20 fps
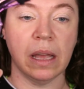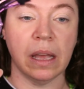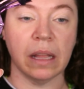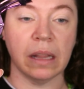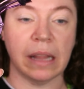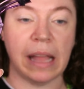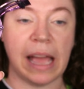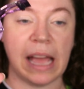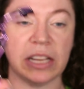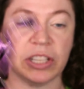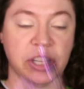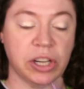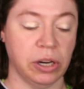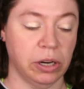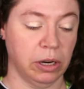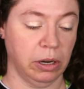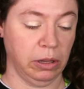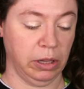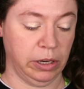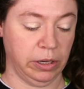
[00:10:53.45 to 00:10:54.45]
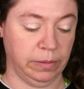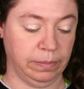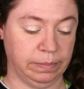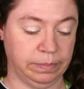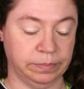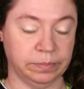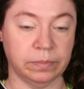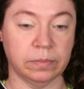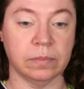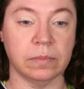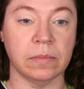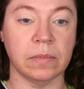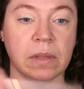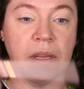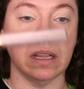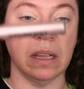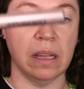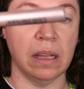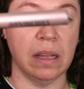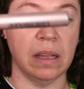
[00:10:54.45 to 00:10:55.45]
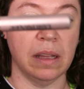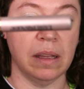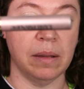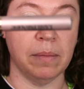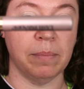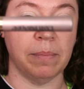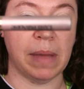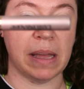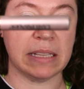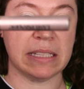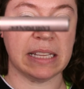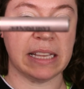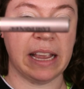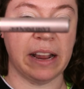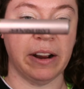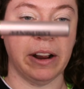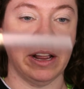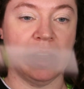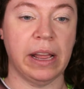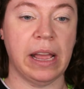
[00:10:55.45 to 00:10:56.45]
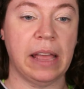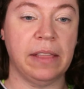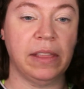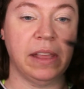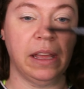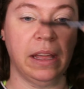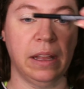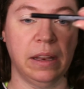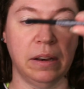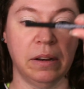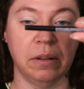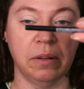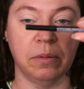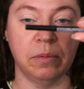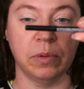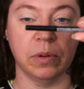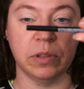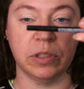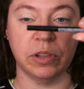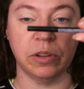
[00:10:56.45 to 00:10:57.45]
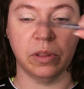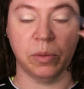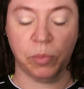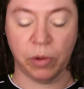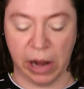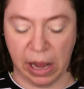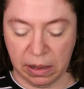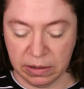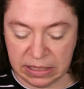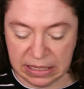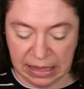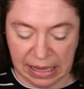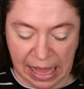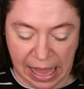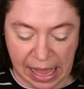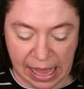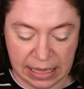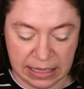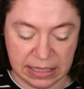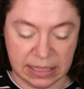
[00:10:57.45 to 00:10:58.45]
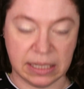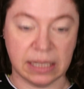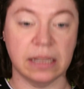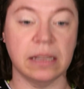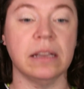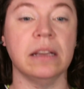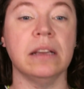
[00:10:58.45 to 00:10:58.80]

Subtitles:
Lash curler, mascara, and then we'll do the brows last.